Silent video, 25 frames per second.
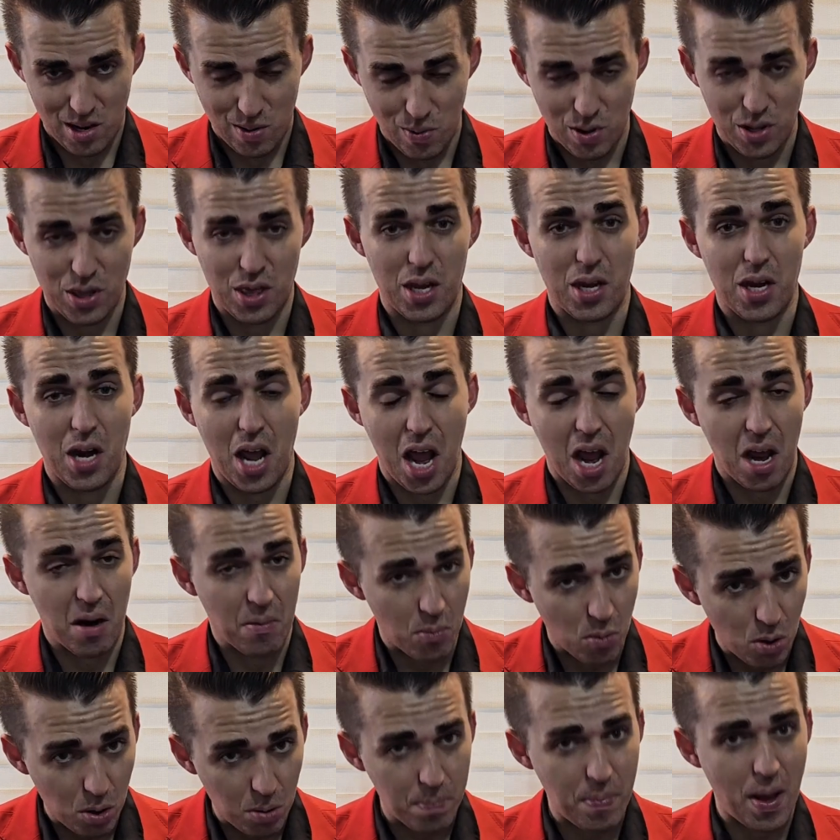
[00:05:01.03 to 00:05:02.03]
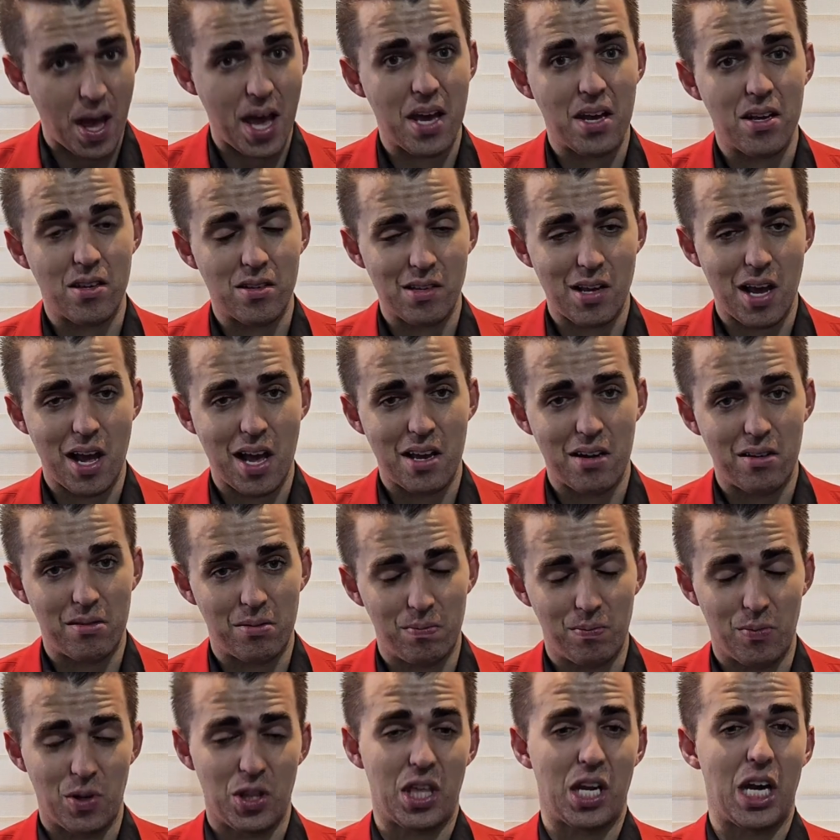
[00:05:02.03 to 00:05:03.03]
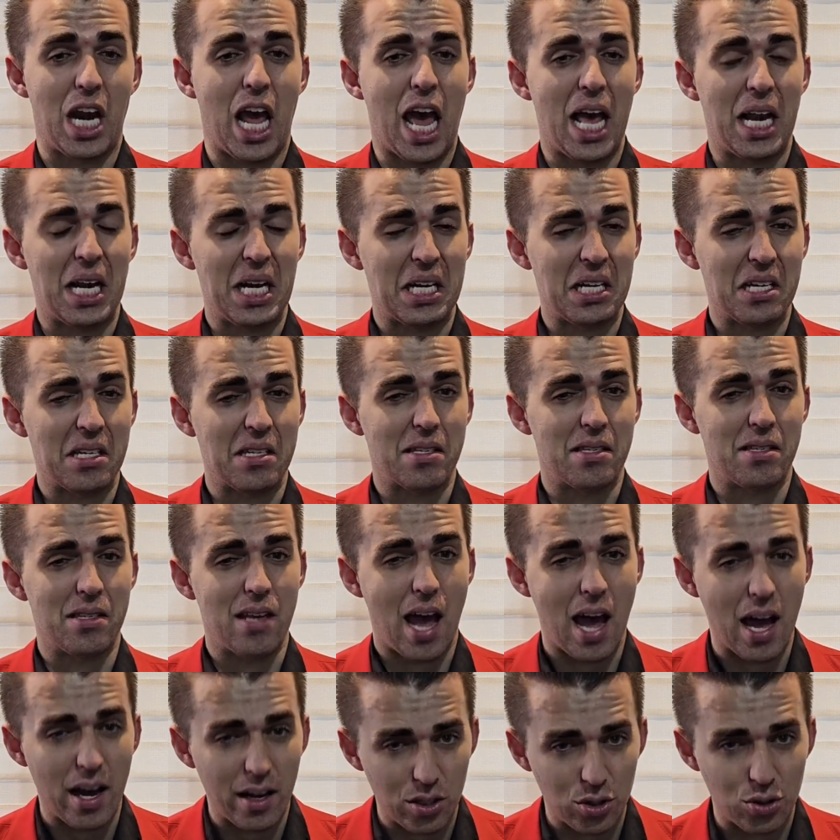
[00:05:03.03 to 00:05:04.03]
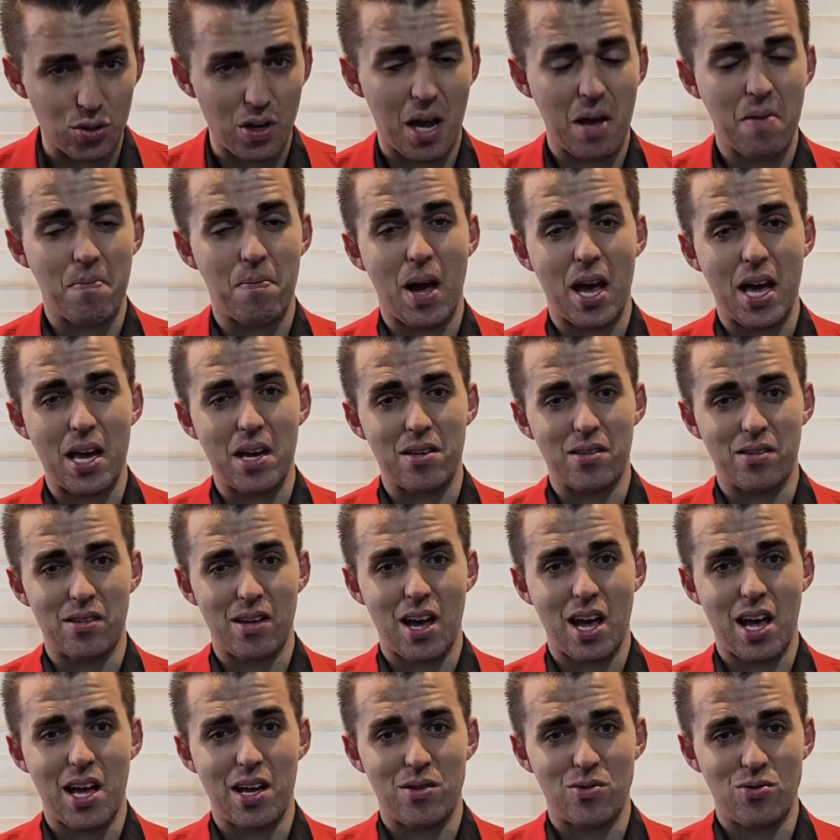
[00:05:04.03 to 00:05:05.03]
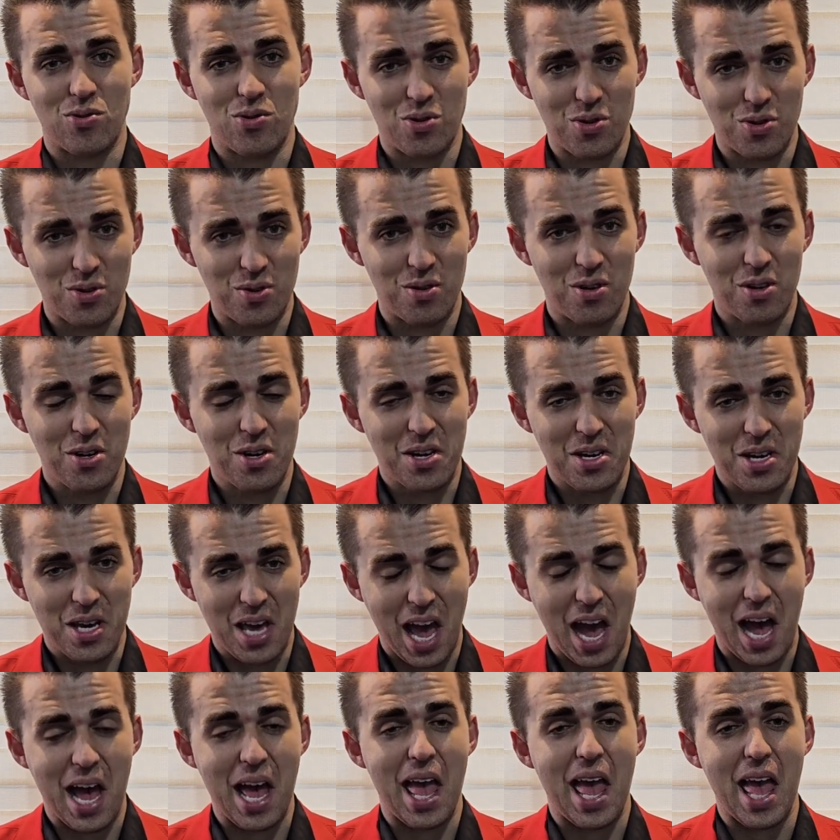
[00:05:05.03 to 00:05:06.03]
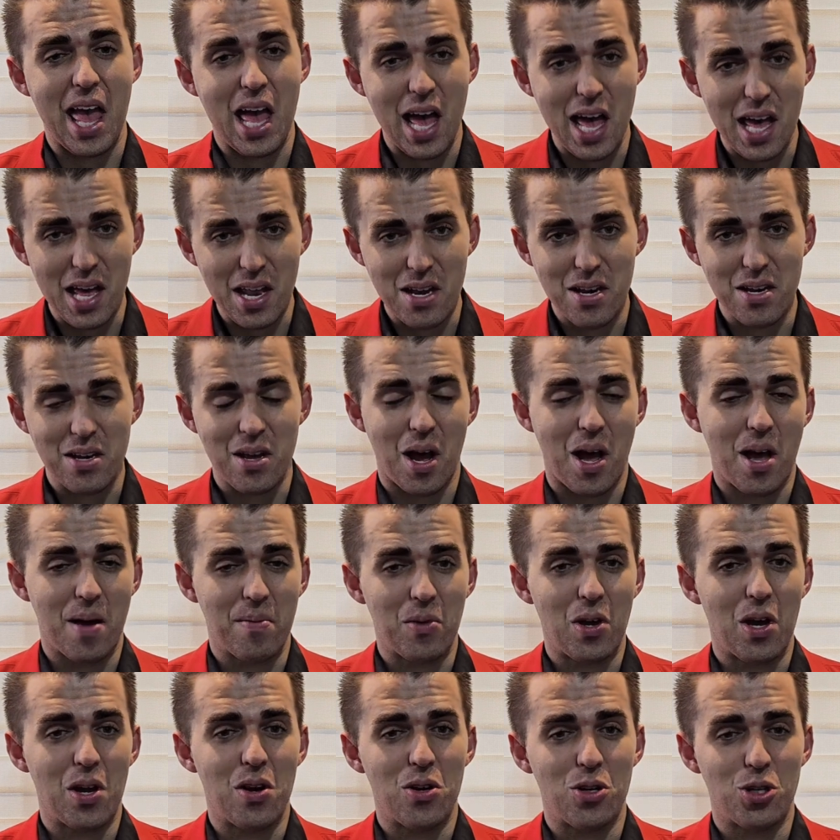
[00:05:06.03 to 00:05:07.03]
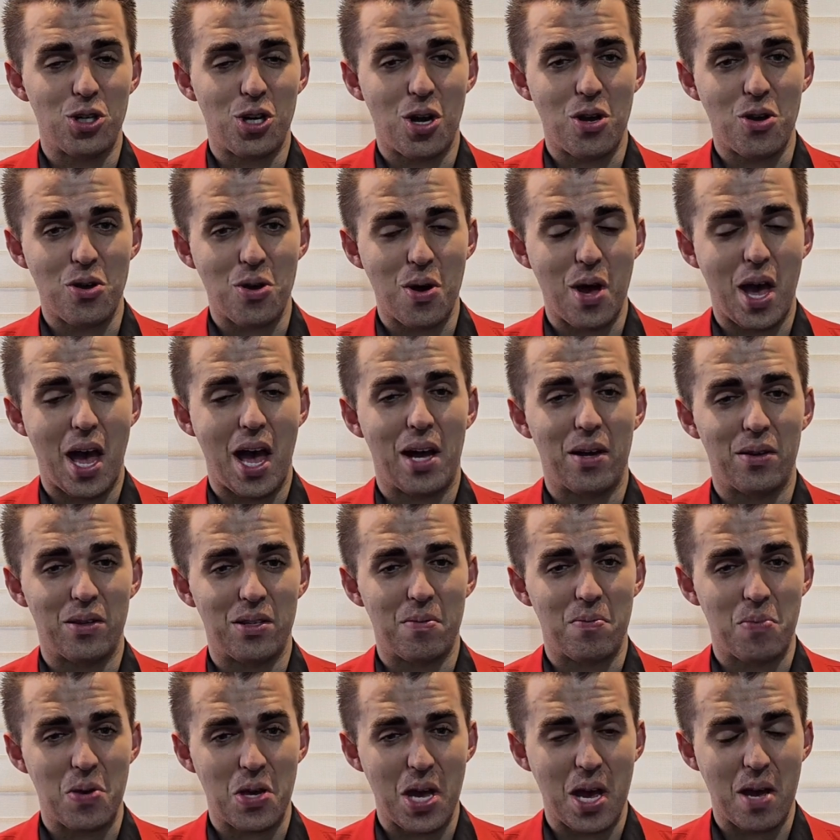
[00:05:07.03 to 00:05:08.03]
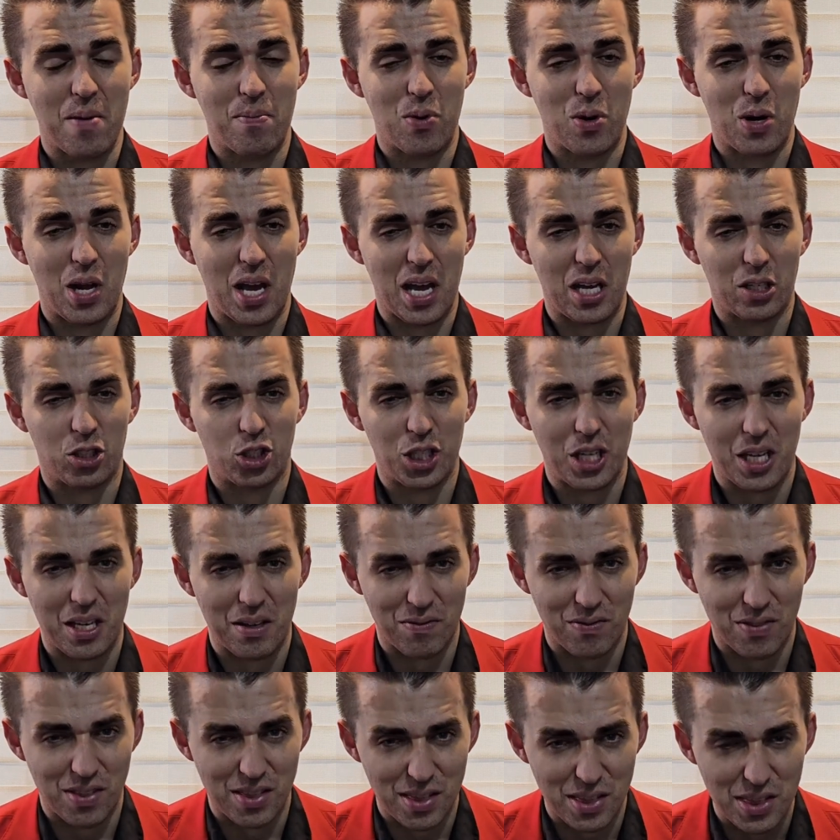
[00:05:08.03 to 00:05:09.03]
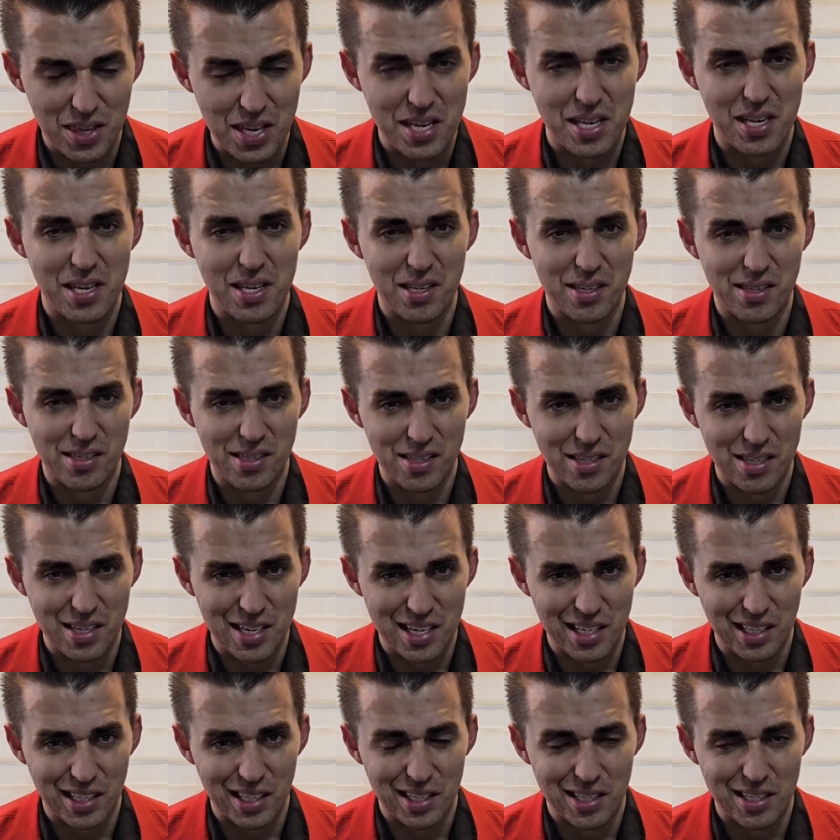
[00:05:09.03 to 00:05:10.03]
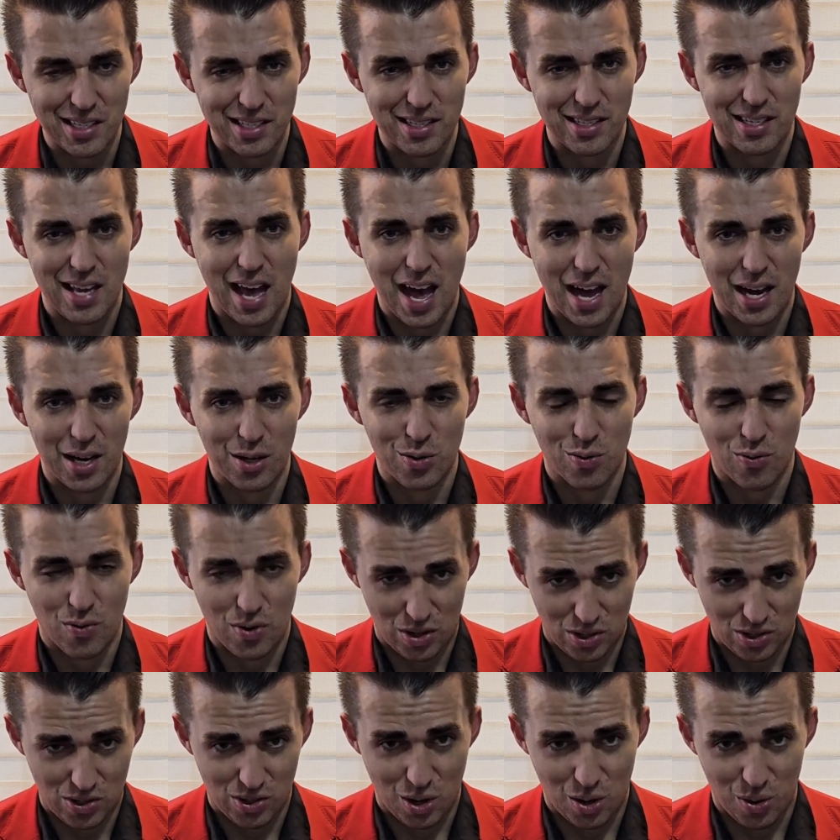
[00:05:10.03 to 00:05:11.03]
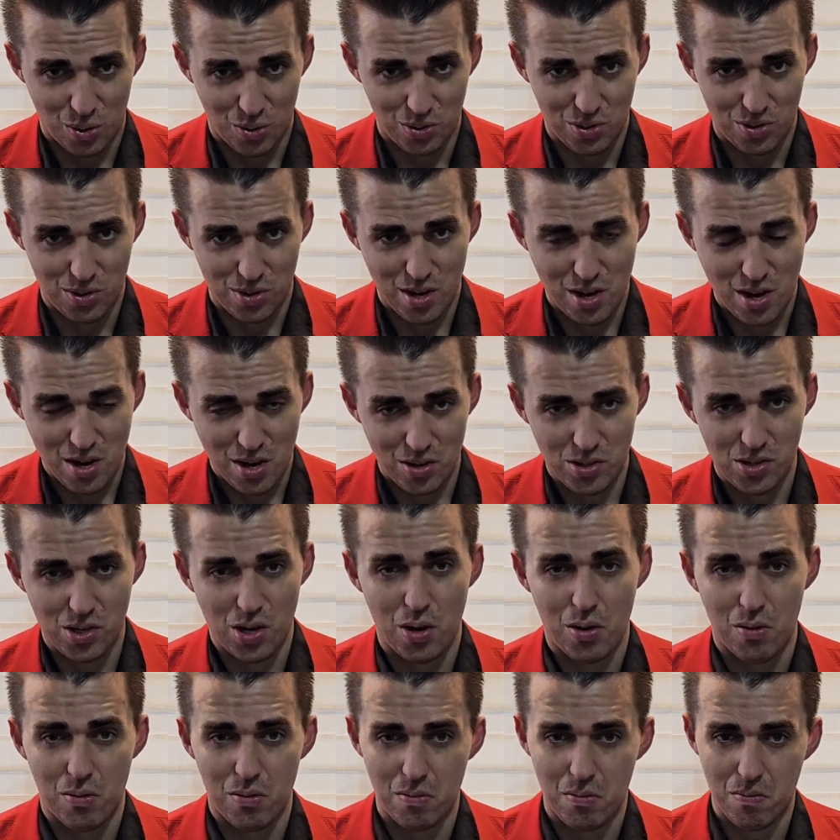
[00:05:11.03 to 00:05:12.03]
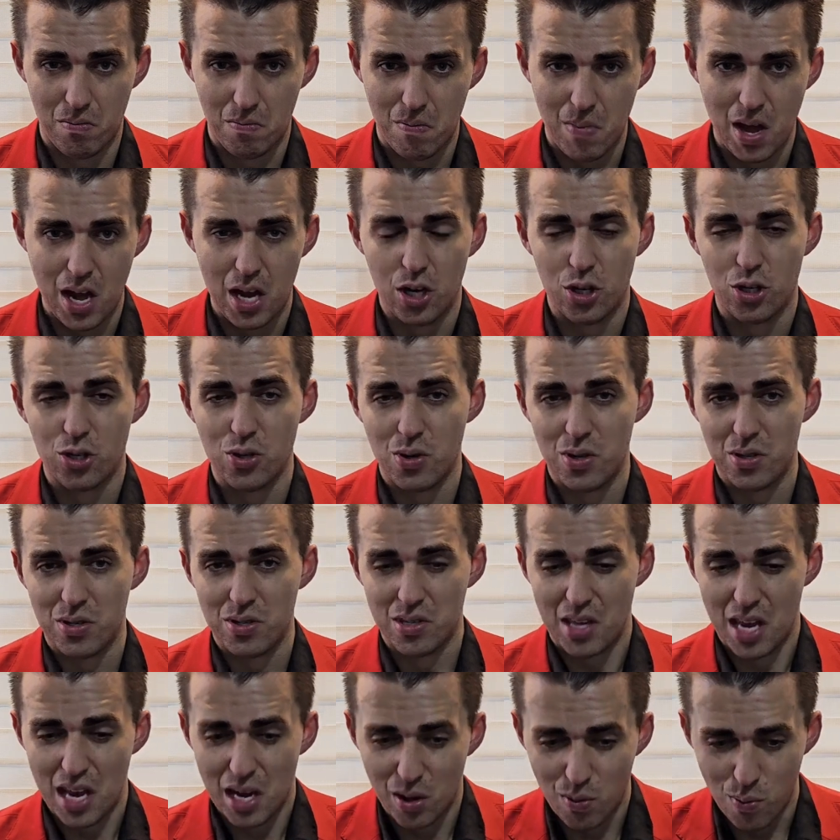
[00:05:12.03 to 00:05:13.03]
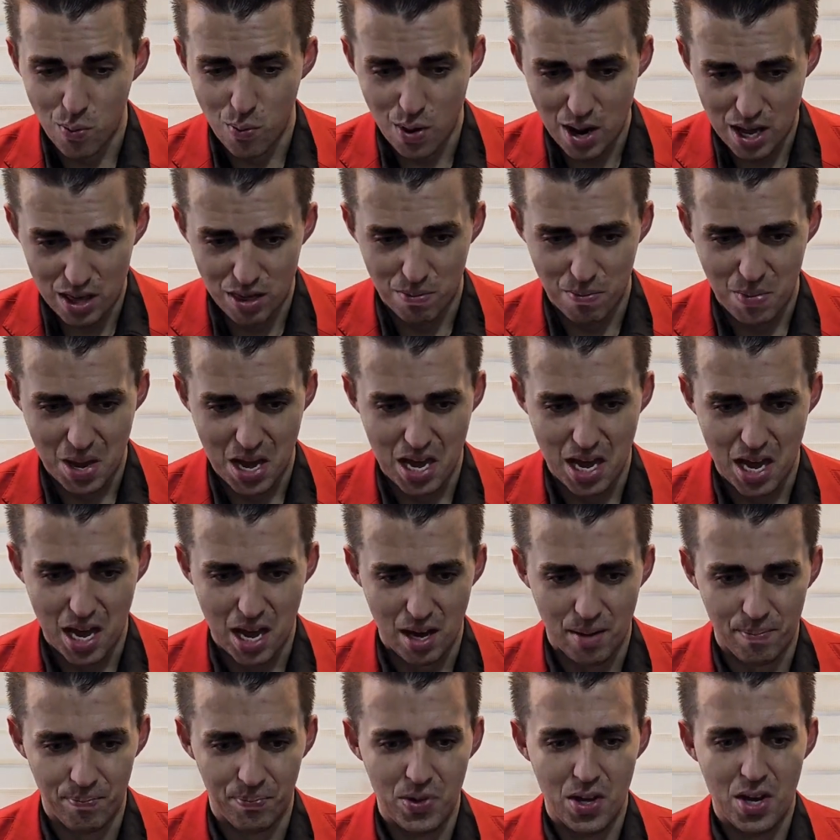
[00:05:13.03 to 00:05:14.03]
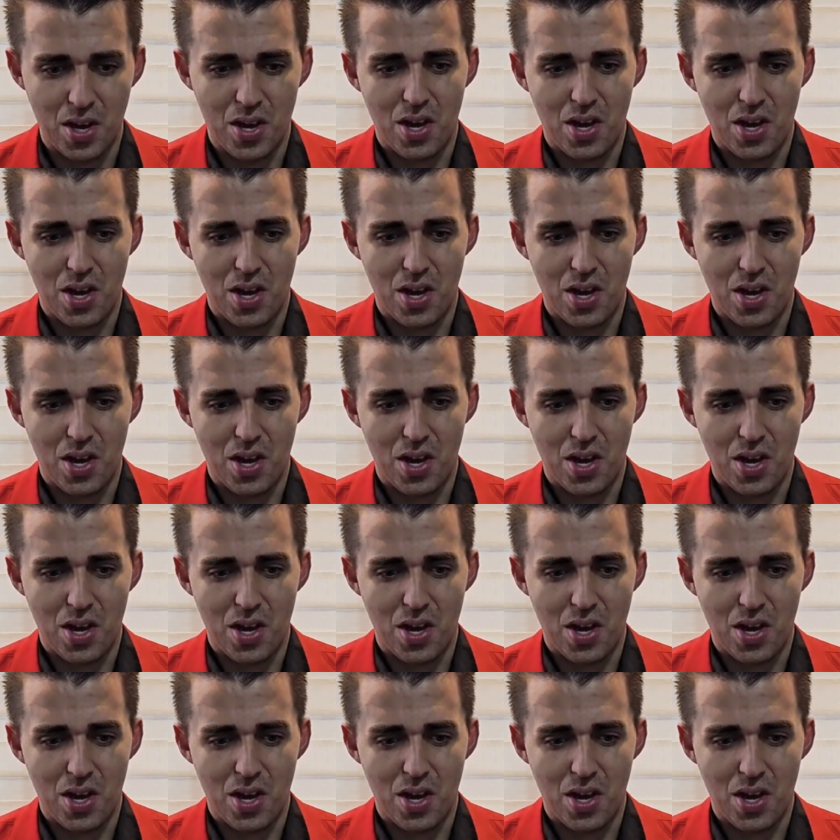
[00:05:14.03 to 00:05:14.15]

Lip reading: With an emerald buyer's guide, with an alexandrite buyer's guide too. And I'm going to show you how to be able to achieve these exact results. So make sure to stick with me here.